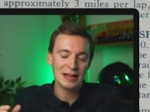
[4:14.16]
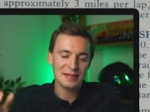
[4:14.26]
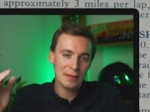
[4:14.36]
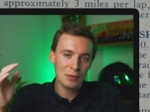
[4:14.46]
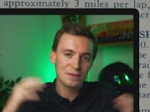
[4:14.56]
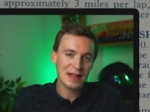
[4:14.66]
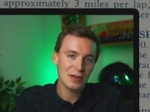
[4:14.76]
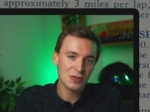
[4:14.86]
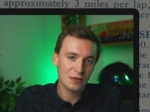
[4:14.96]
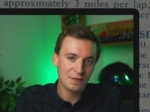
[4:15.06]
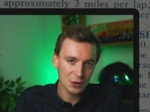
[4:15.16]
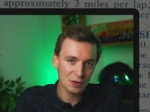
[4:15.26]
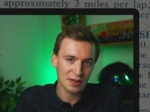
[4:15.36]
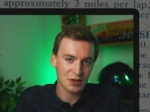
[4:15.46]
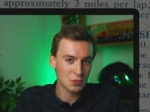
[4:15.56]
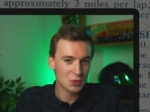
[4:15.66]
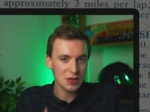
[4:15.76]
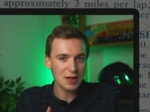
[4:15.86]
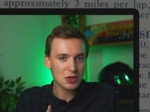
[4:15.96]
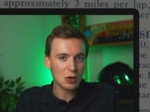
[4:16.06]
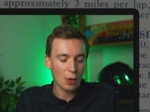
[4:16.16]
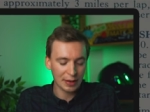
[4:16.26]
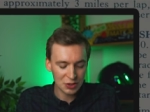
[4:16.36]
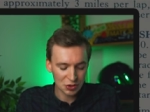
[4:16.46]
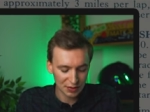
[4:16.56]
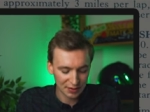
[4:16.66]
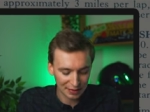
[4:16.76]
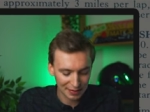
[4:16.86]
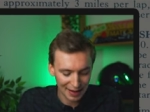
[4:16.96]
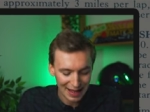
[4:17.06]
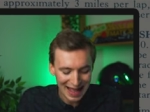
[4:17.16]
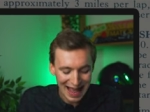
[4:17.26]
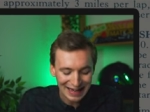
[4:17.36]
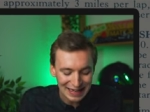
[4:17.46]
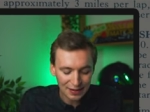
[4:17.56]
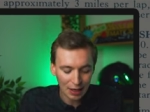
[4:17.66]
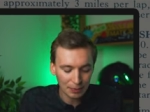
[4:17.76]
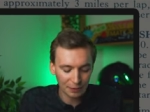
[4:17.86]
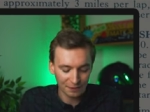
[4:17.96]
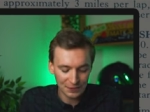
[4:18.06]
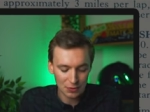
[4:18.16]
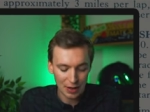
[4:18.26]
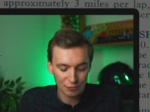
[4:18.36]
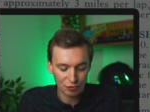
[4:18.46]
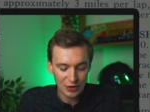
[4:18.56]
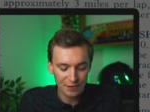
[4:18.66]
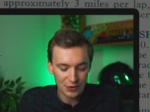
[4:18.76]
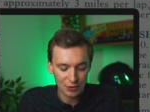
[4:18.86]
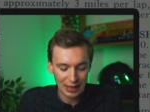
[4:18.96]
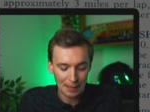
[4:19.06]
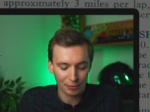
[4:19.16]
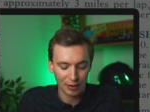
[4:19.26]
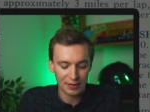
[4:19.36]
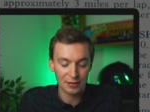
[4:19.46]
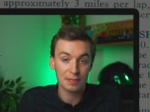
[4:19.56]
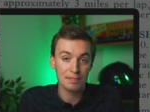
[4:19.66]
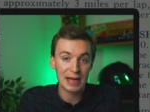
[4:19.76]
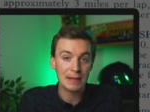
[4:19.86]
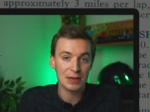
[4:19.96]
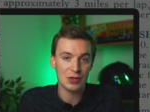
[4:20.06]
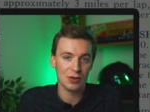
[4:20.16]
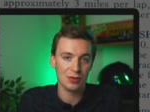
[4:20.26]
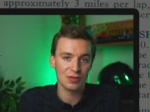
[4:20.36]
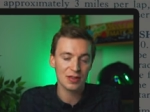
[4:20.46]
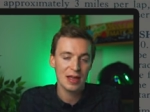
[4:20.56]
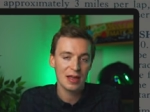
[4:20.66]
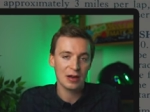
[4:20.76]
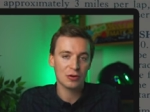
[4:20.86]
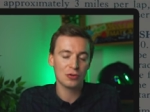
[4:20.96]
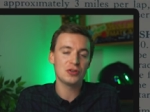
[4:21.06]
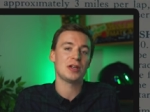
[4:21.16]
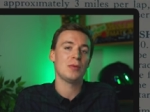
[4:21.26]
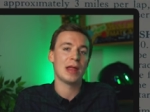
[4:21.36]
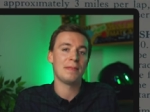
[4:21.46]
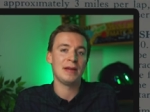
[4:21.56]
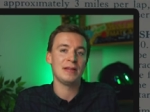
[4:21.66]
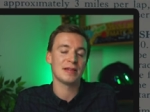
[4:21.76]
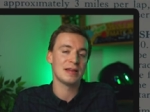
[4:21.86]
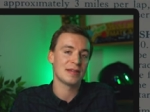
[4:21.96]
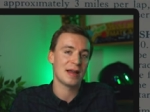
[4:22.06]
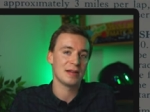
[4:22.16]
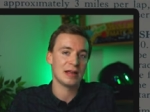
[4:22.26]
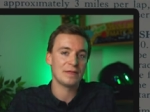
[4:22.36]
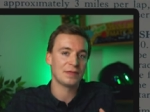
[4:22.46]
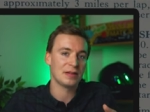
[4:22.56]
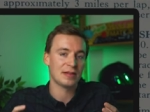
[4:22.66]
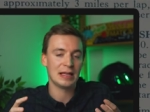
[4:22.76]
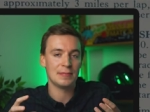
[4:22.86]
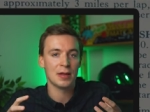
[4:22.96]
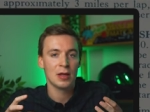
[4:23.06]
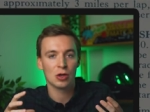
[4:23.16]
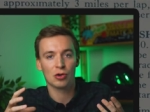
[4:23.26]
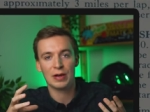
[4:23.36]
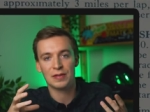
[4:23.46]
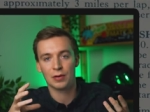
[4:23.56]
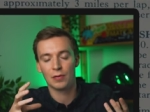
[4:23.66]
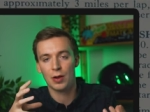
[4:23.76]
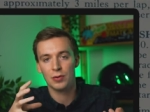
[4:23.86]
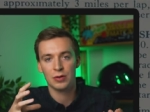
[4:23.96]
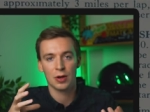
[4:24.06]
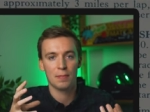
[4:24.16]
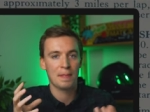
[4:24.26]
So let's now move down to the fuel section, which is actually quite interesting, that any type of fuel and refueling apparatus may be used. And crucially, what that means is that if the team creates their own, you know,